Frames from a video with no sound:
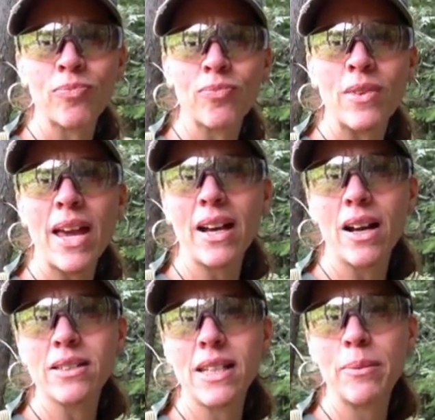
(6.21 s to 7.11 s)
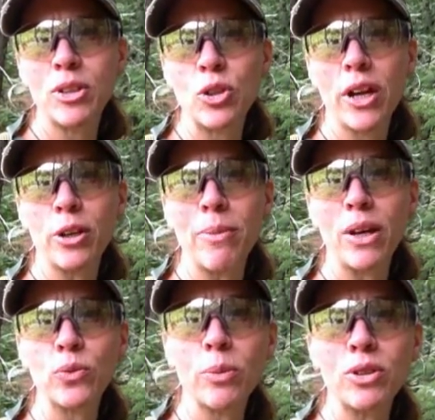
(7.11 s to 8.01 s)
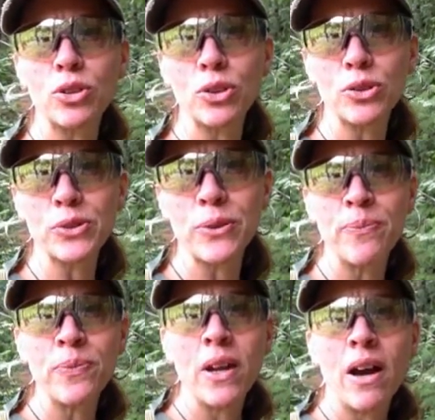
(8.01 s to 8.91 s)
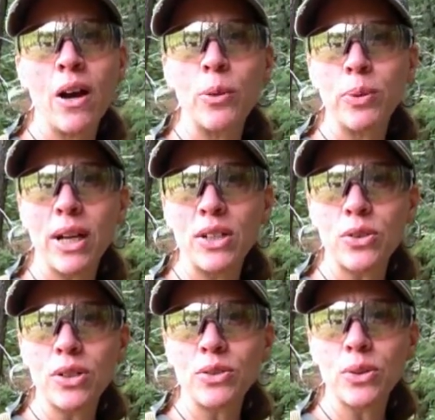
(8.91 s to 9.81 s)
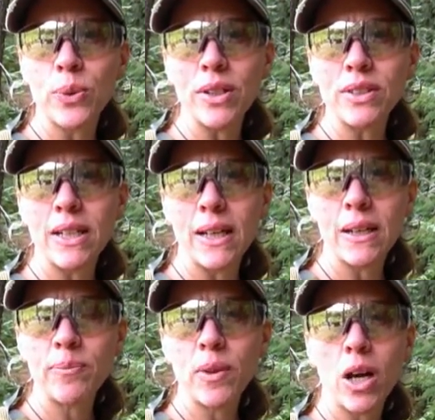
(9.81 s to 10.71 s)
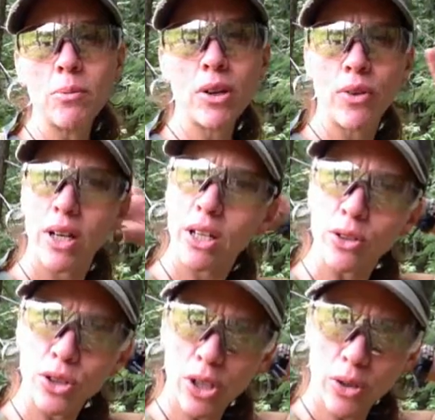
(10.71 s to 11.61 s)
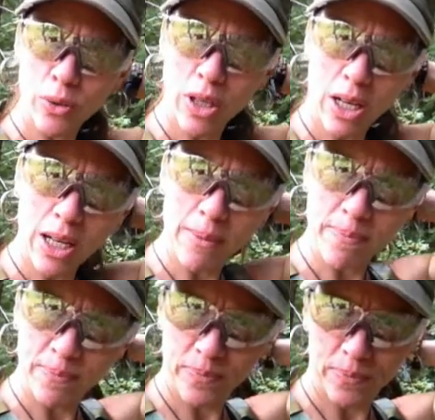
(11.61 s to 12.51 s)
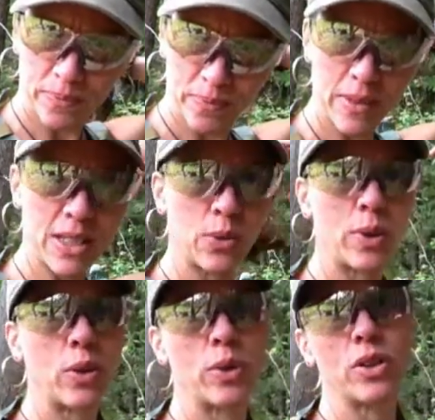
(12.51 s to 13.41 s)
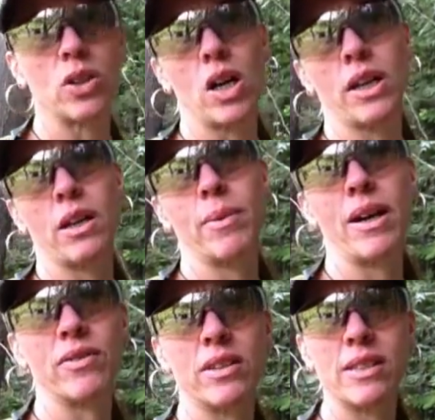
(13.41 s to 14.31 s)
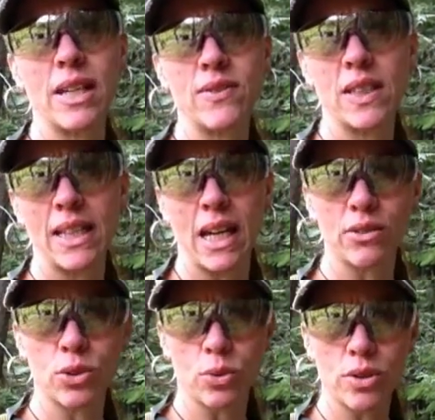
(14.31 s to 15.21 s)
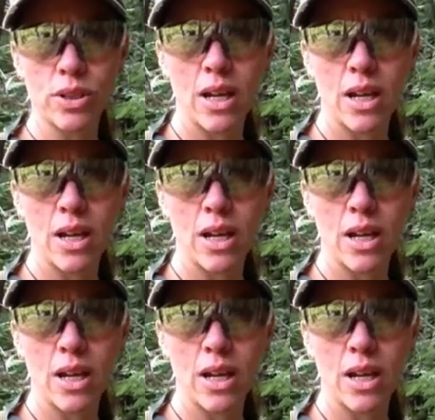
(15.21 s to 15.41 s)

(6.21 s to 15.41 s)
Hey guys, Tammy Trayer, Mountain Woman Journals. Hope you guys are all doing well today. On my radio show um, this week, we are talking about safety in the outdoors,